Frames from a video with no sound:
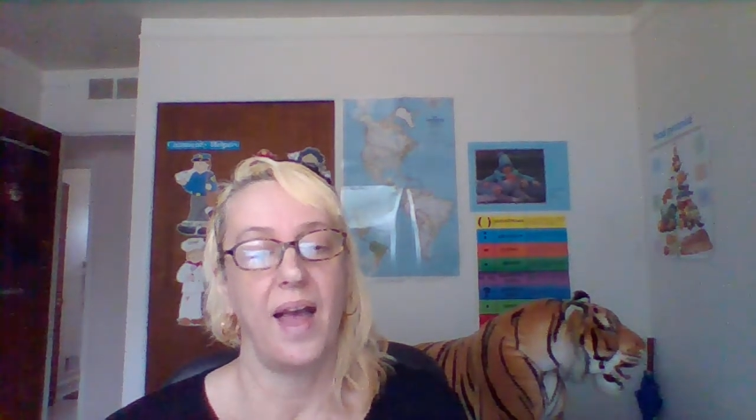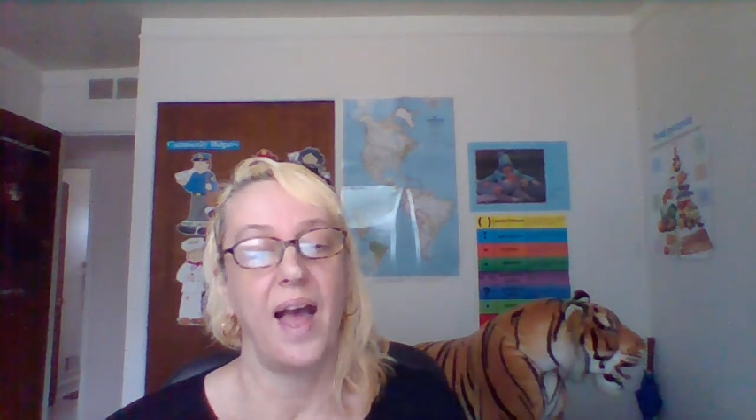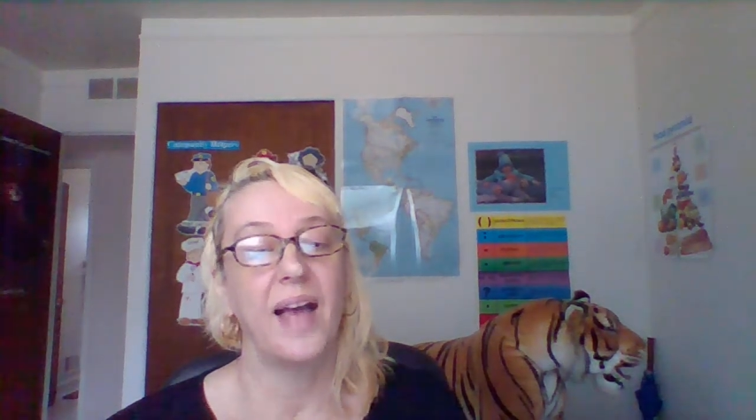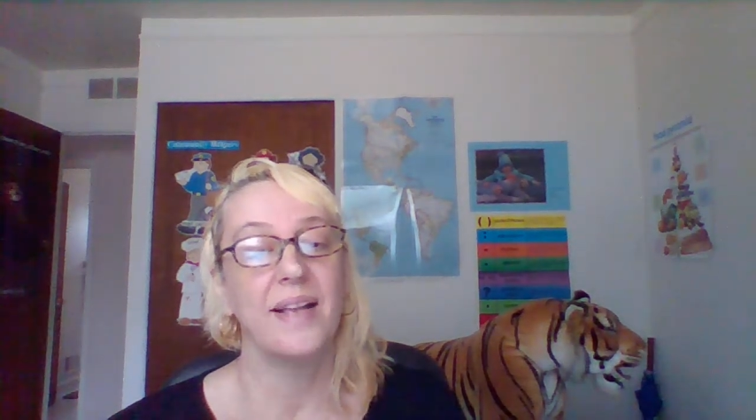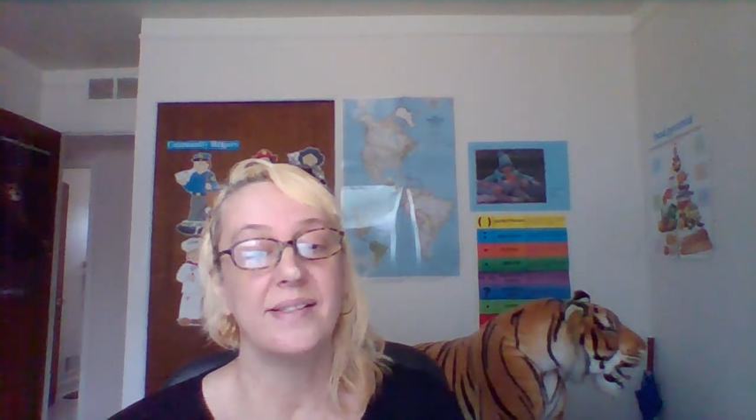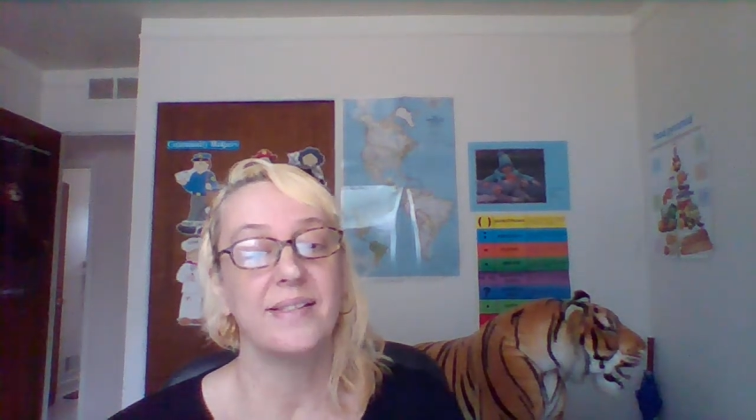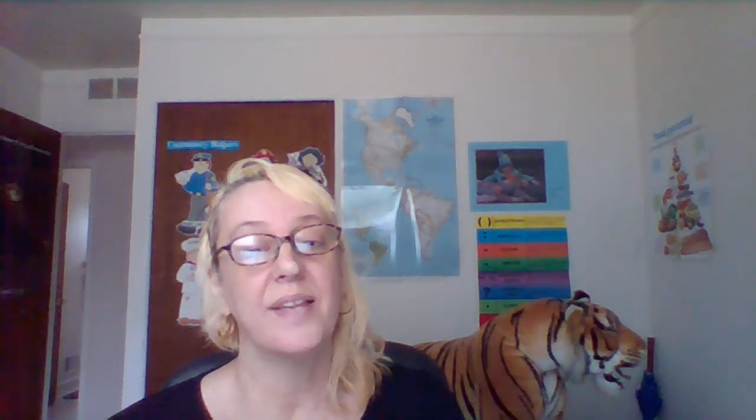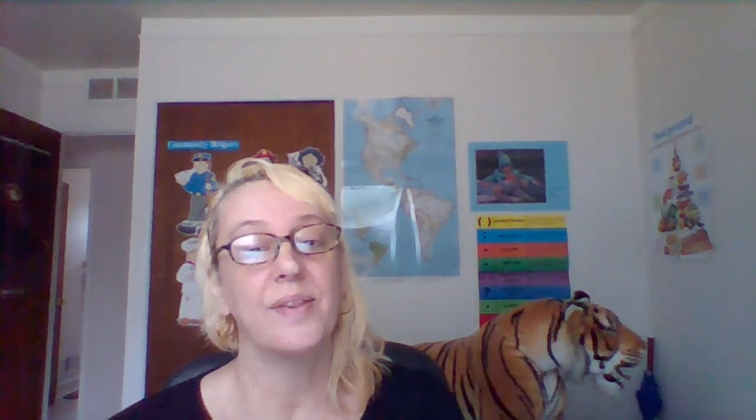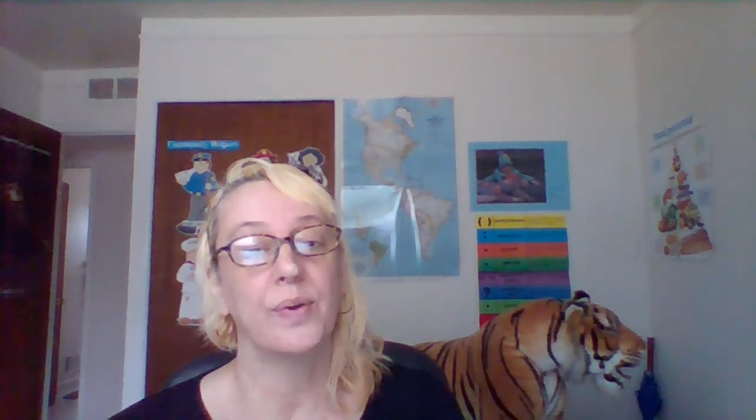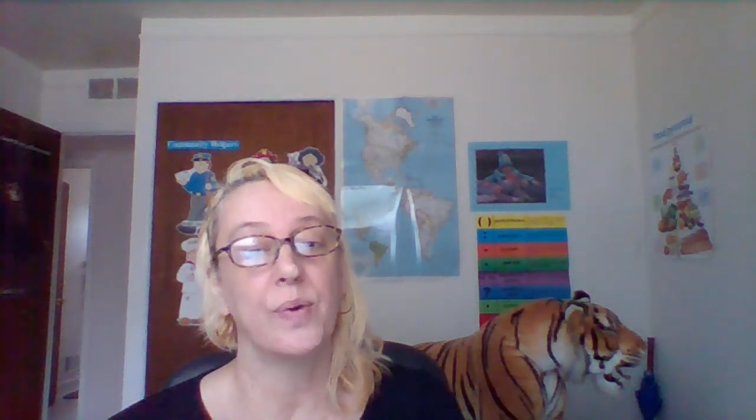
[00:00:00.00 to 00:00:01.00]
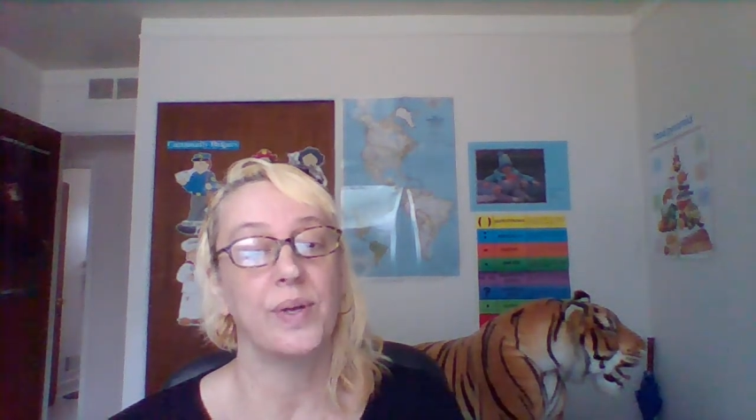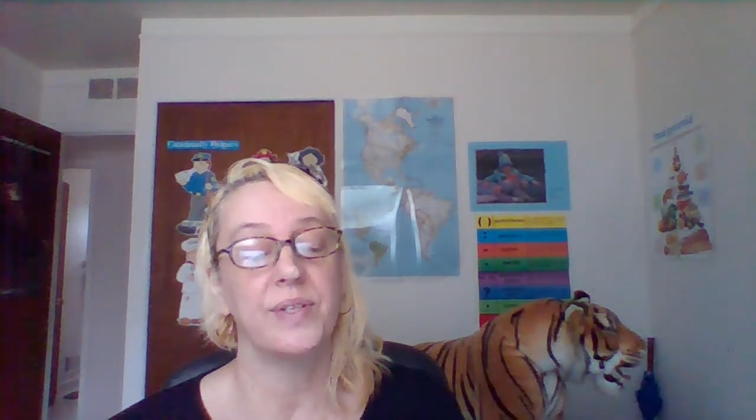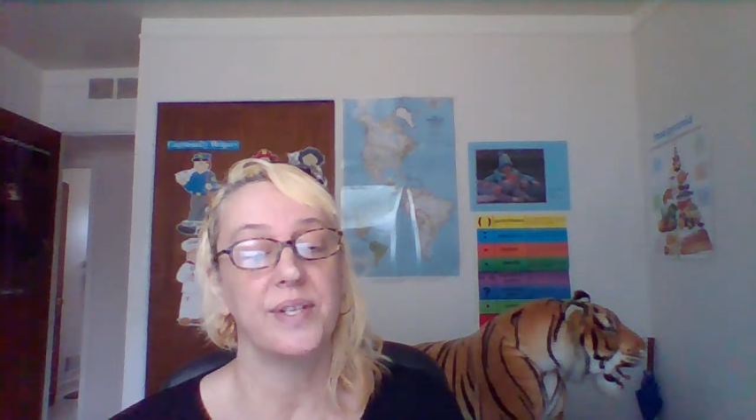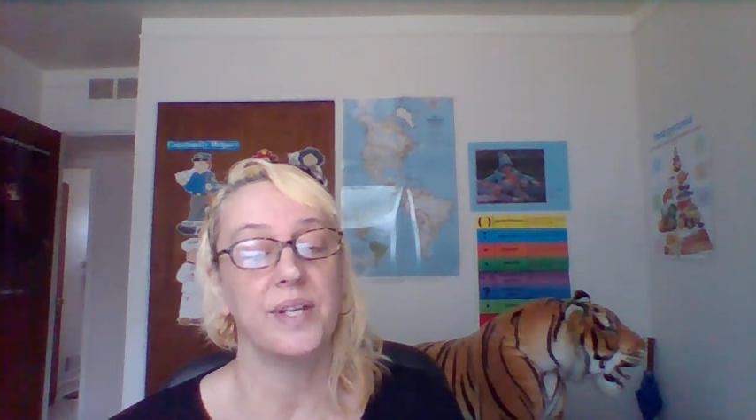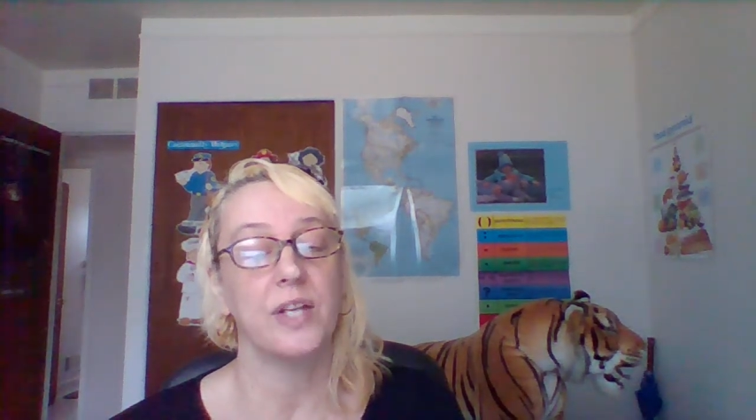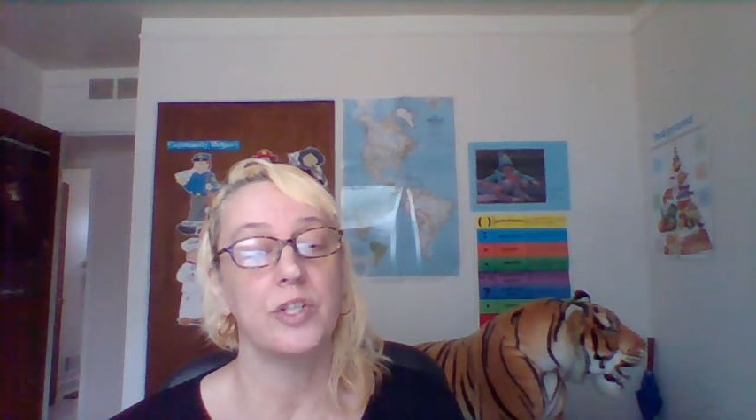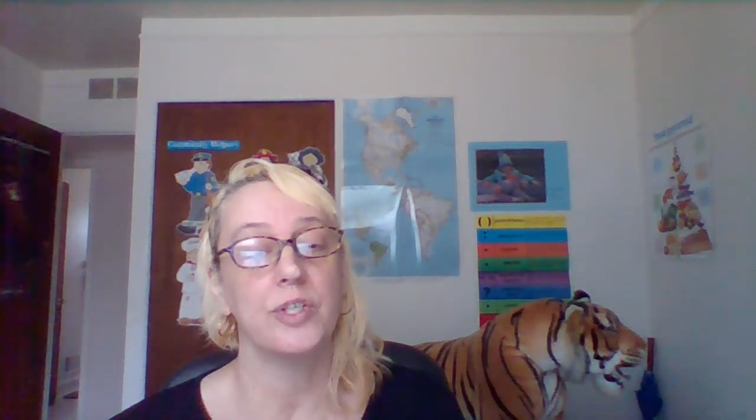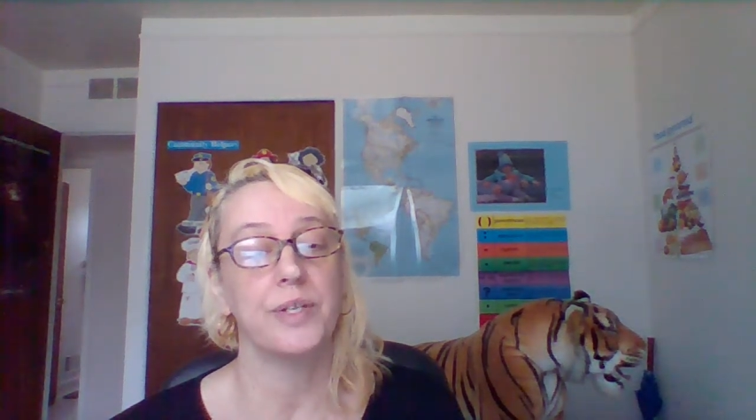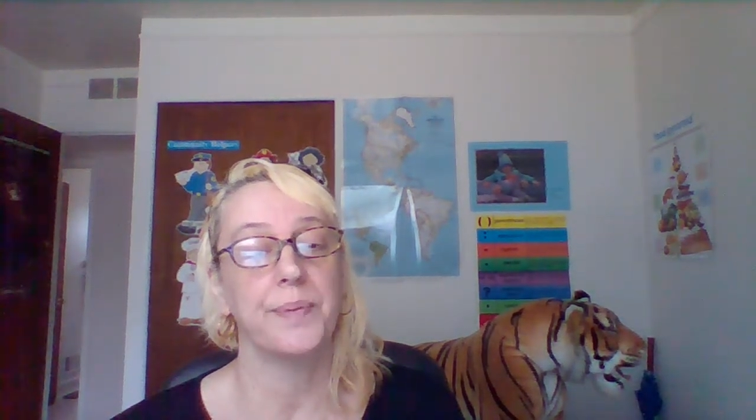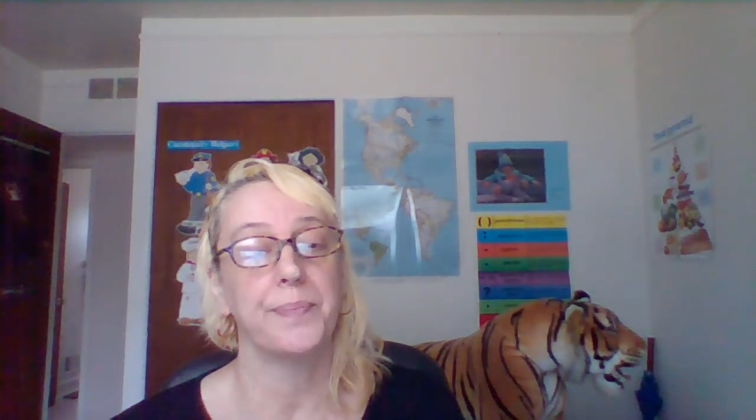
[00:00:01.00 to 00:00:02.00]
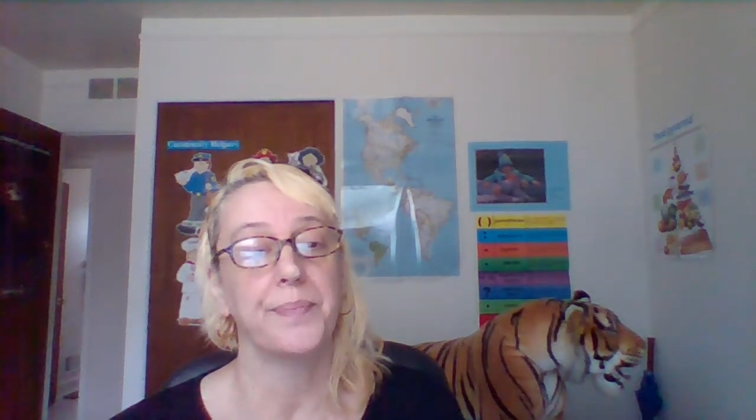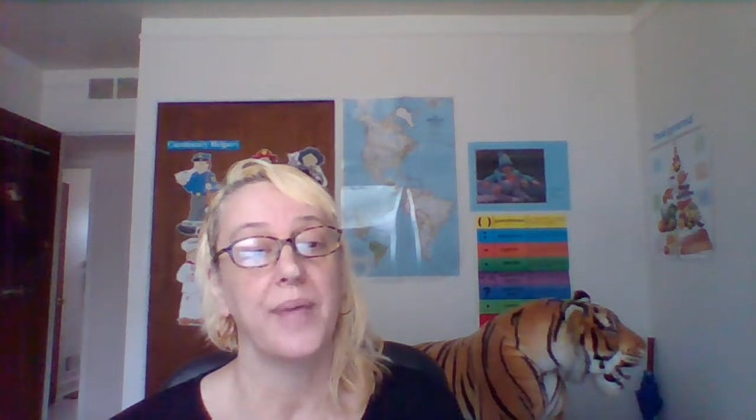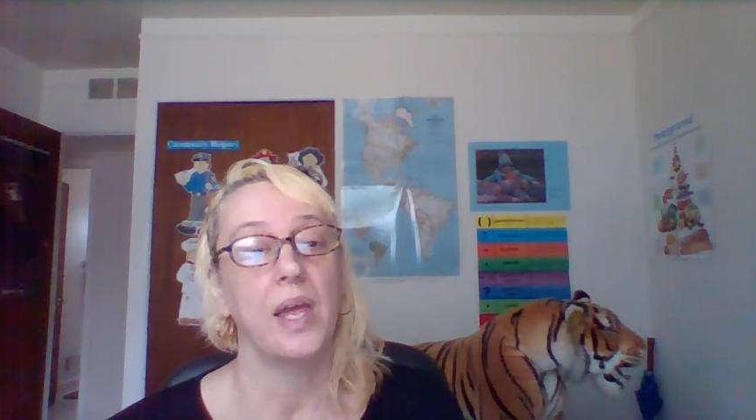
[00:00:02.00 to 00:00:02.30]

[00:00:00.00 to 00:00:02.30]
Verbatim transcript: I say they're going to catch him,